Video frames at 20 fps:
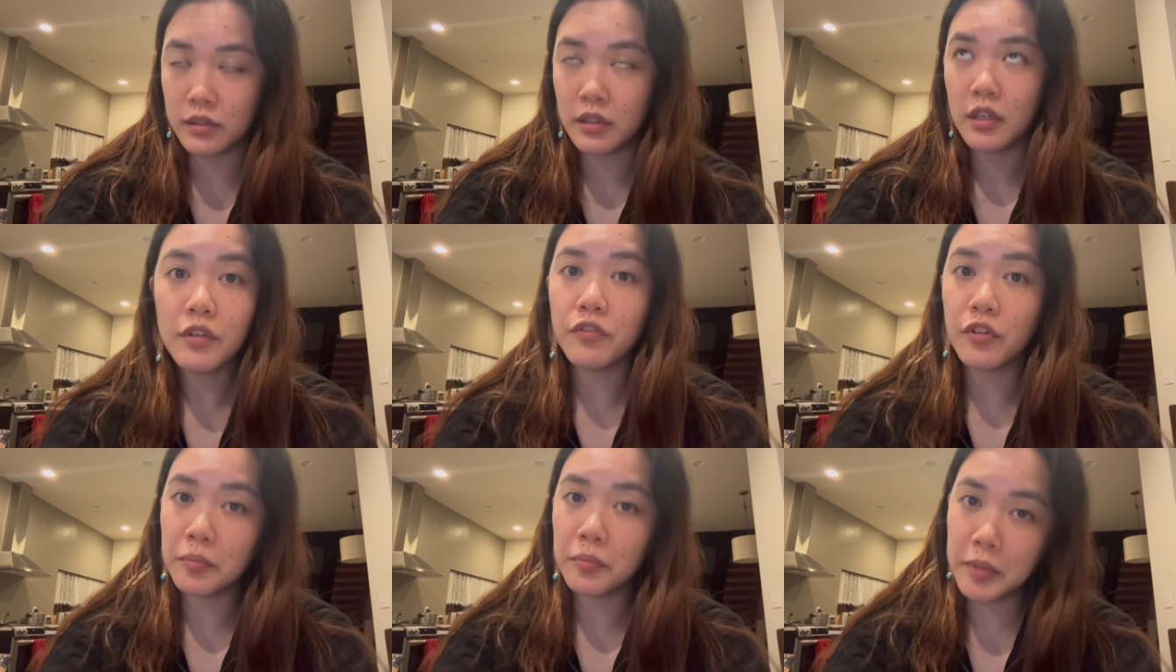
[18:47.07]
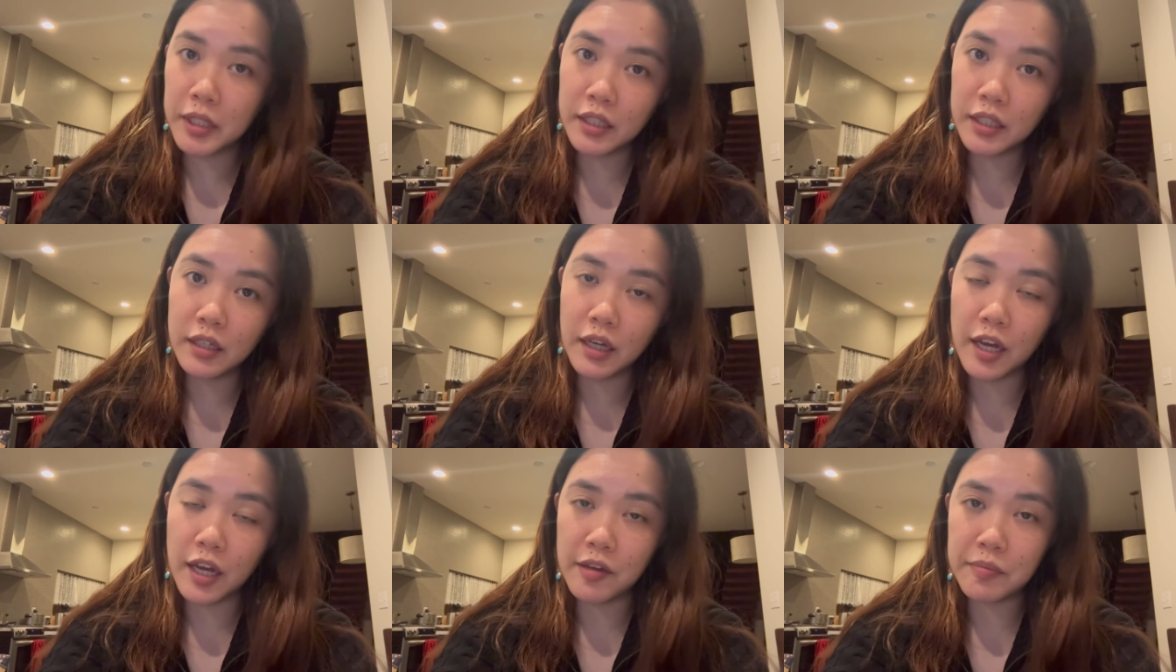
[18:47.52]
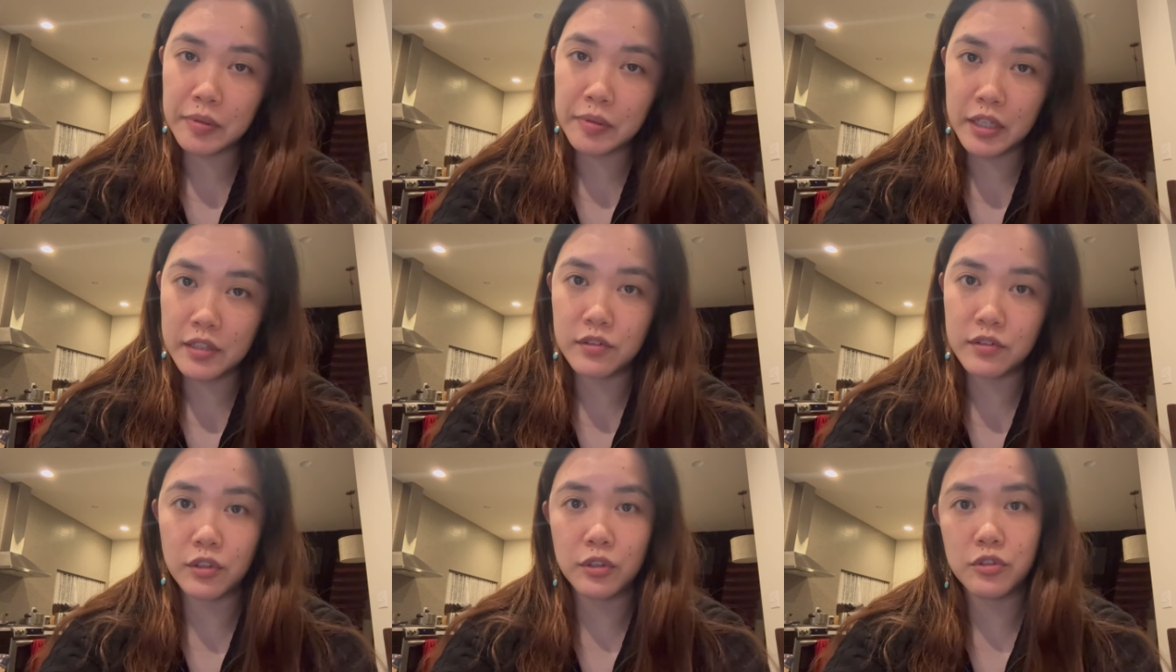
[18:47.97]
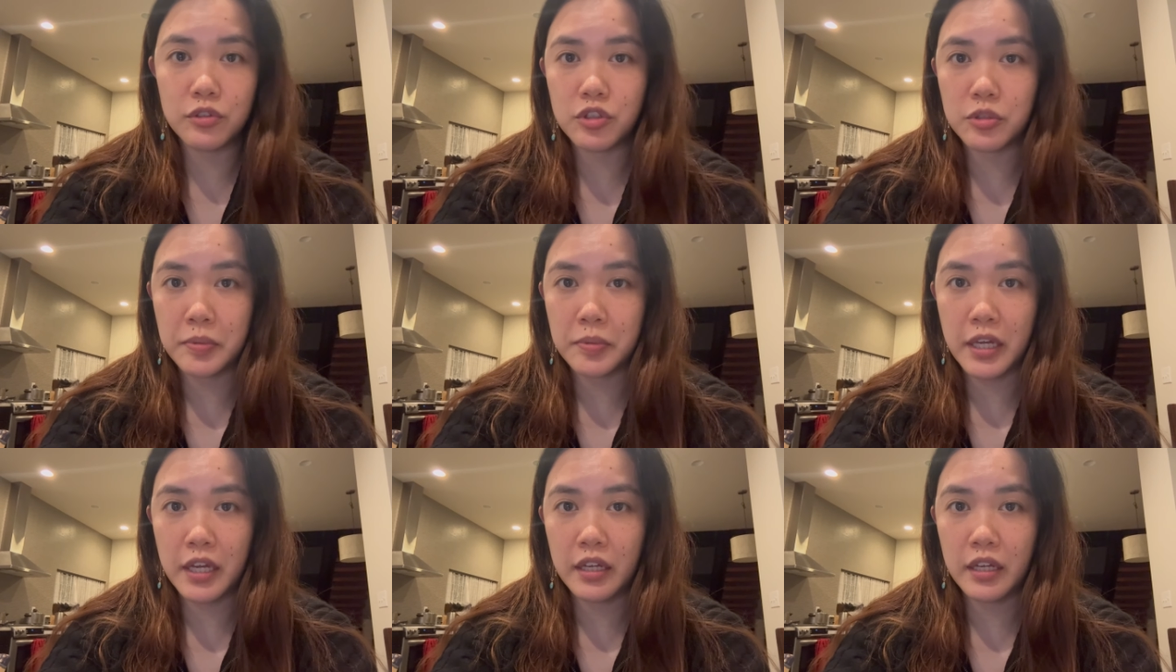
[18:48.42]
For me, I have plans to go to
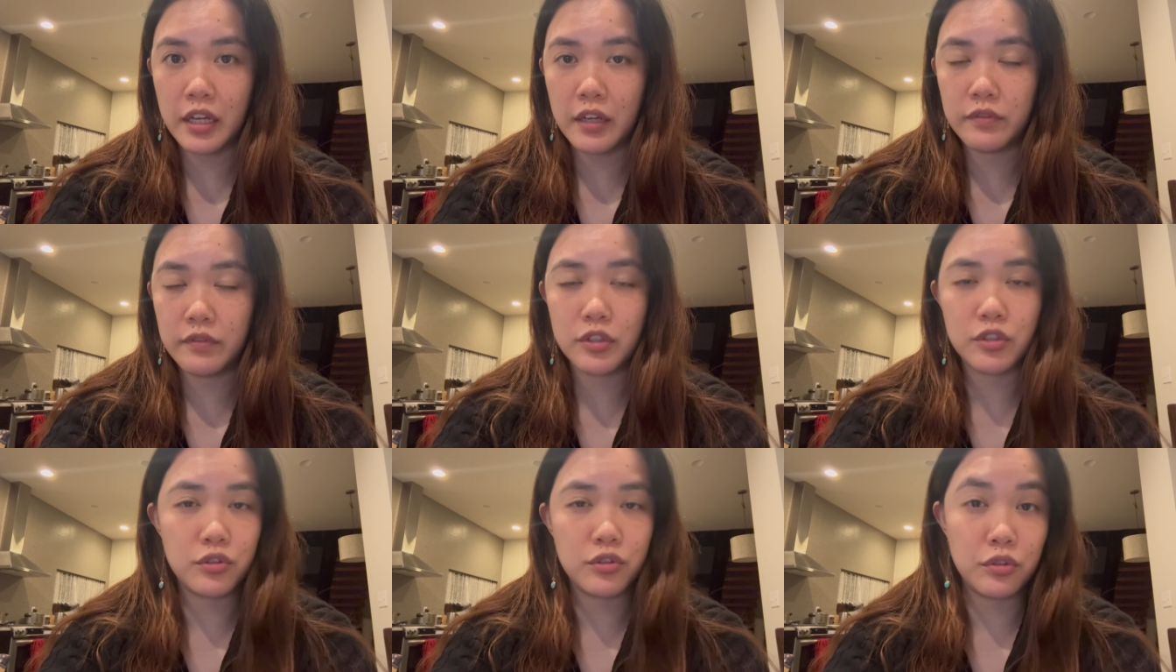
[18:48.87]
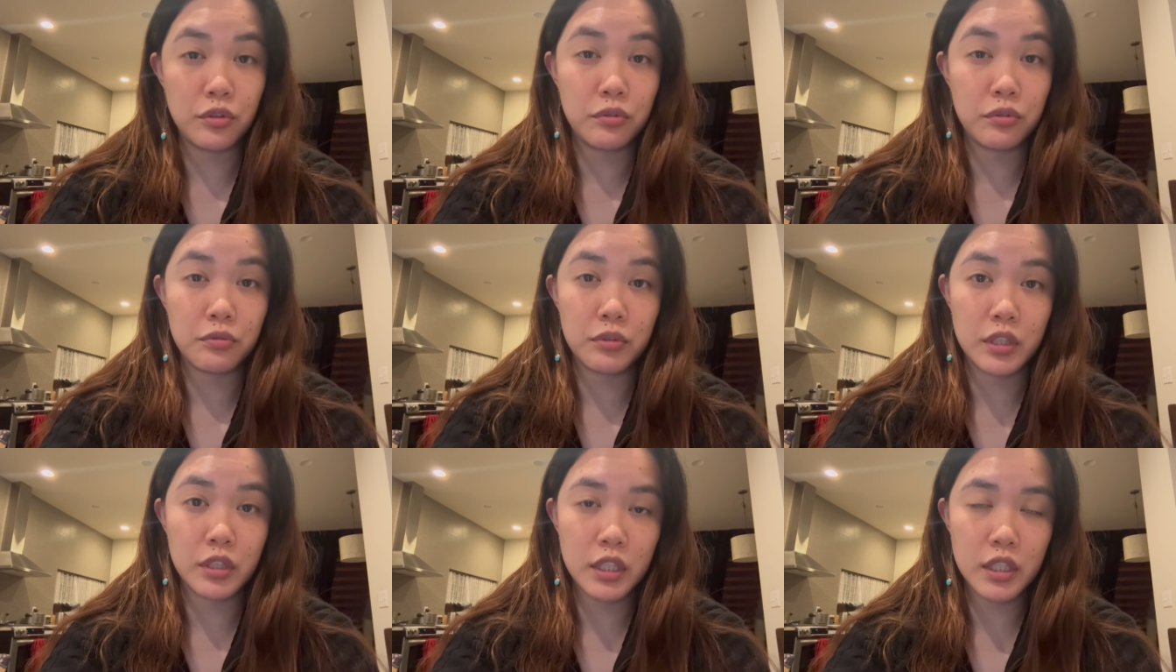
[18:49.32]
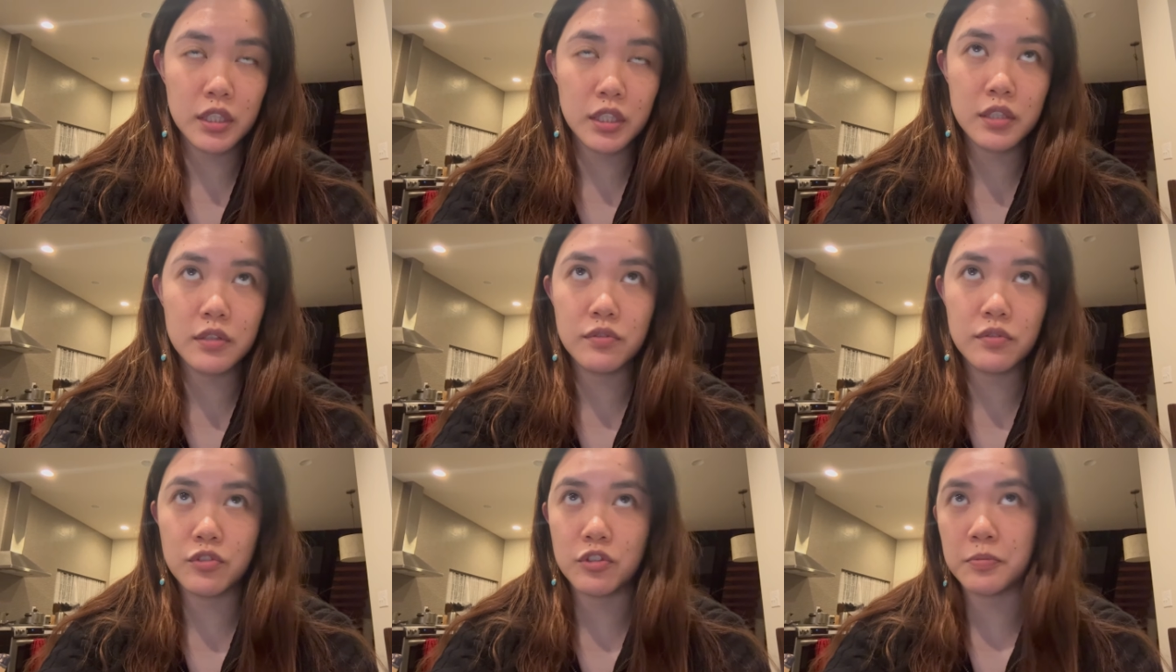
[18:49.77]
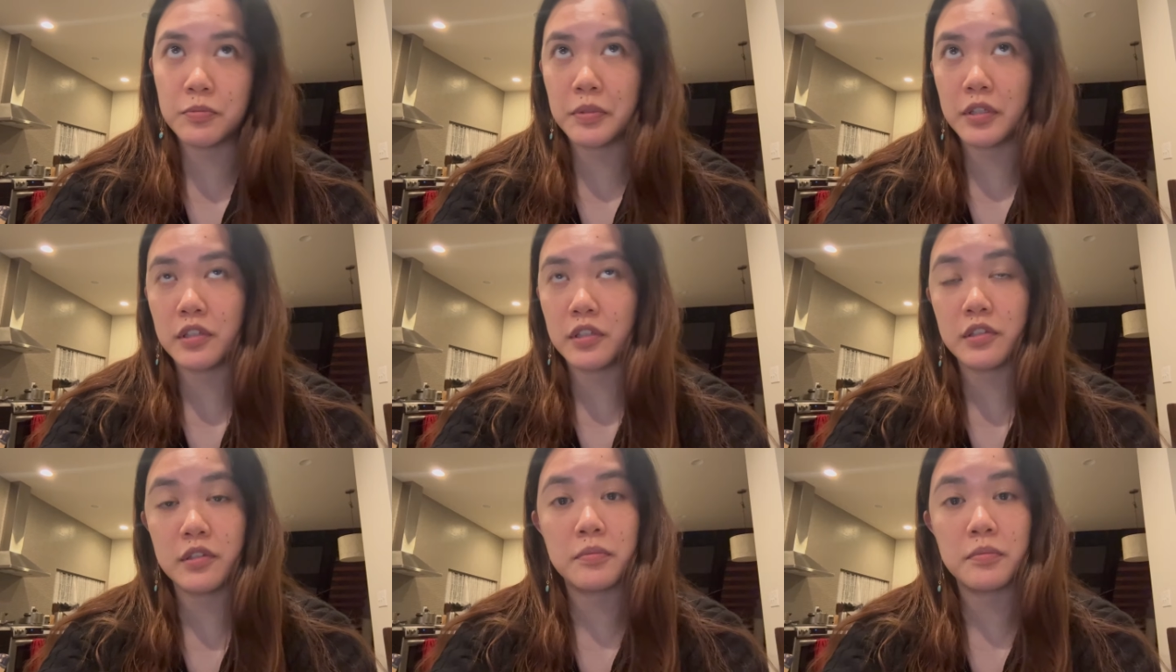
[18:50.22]
Japan every two to three years just
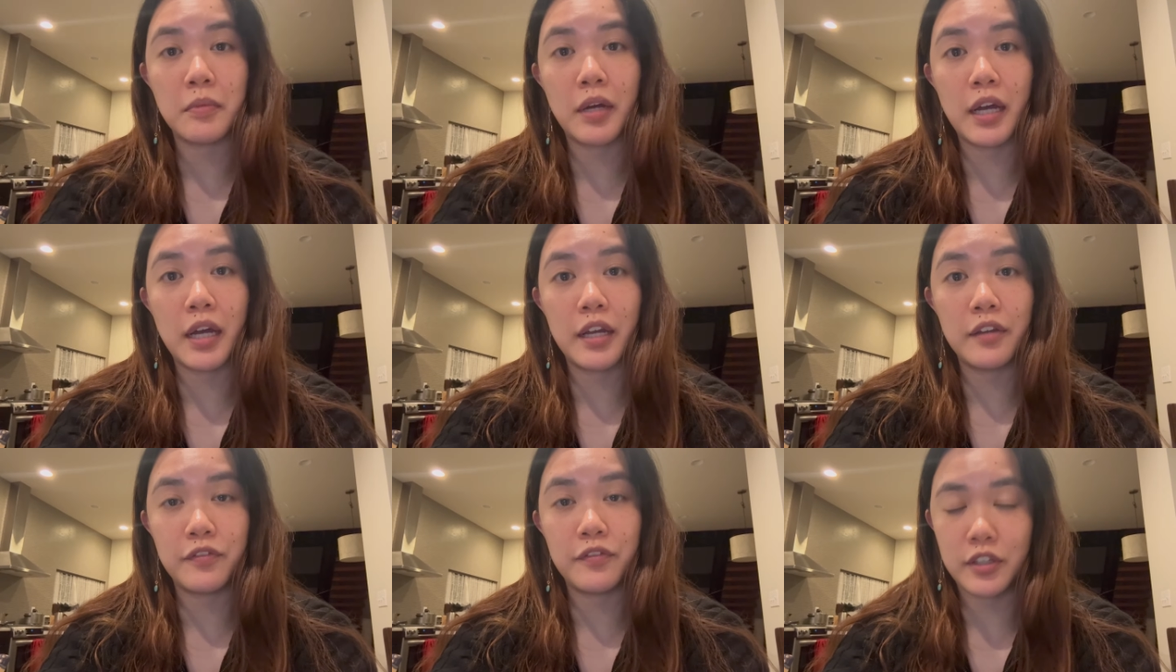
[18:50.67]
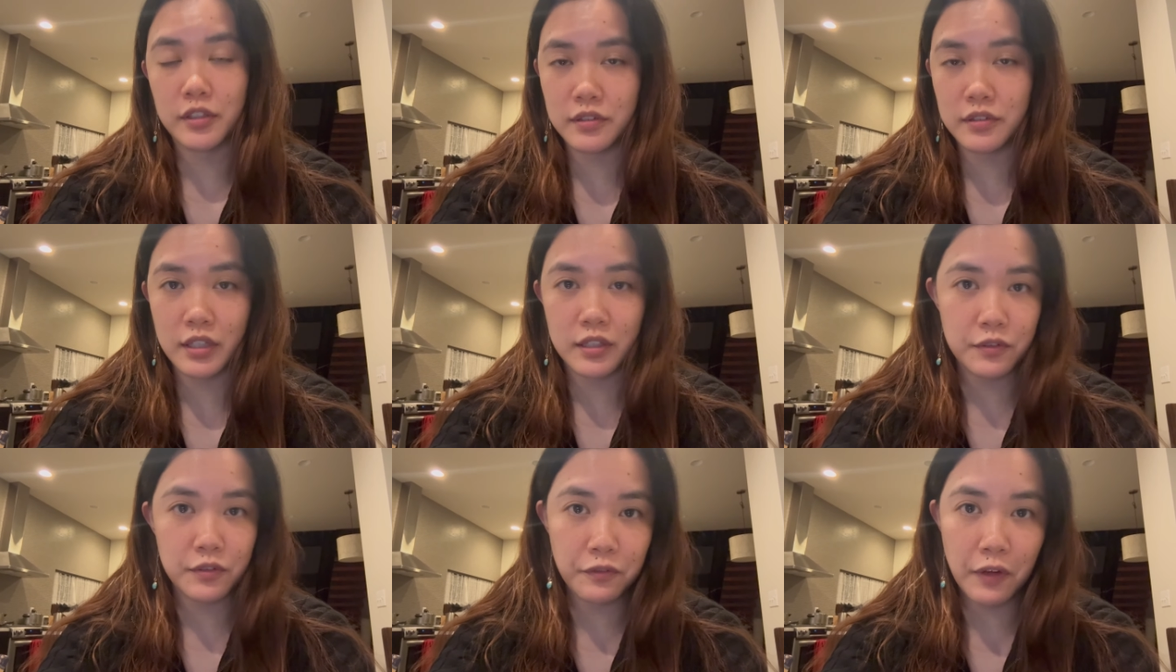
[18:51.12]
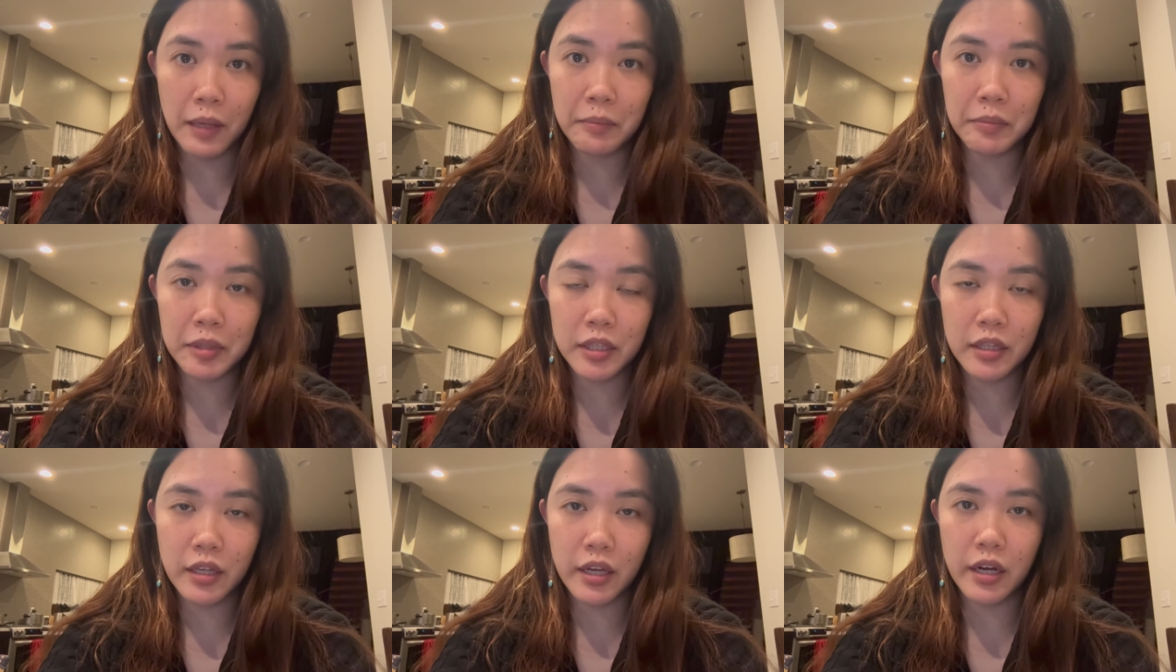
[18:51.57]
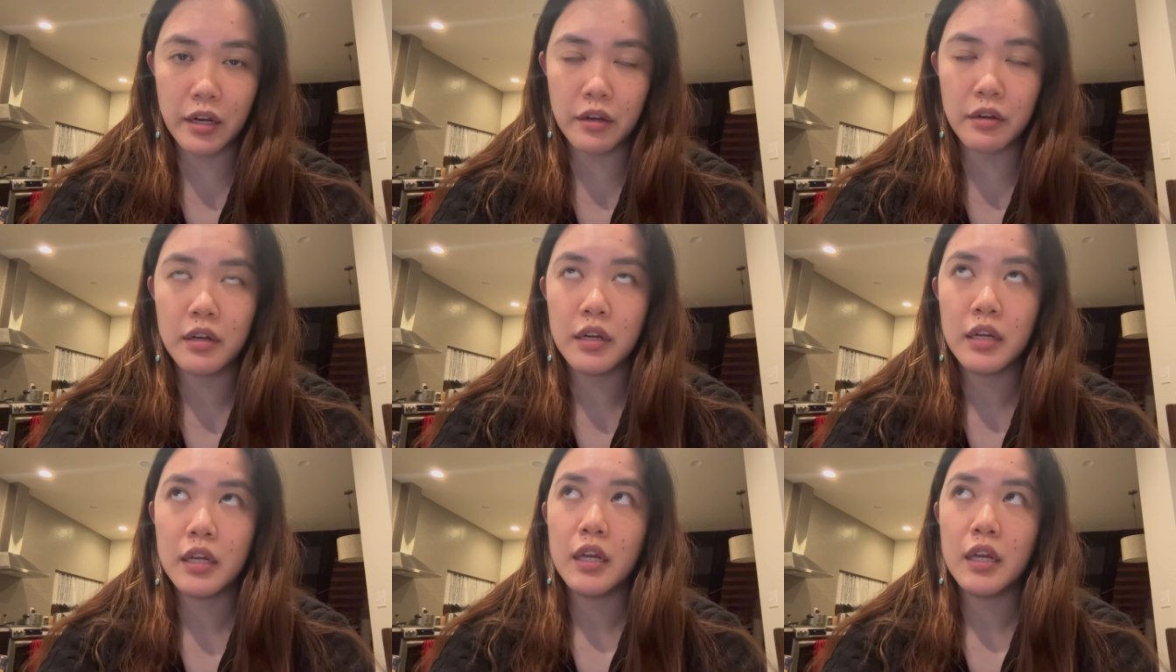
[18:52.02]
because my fiance has family there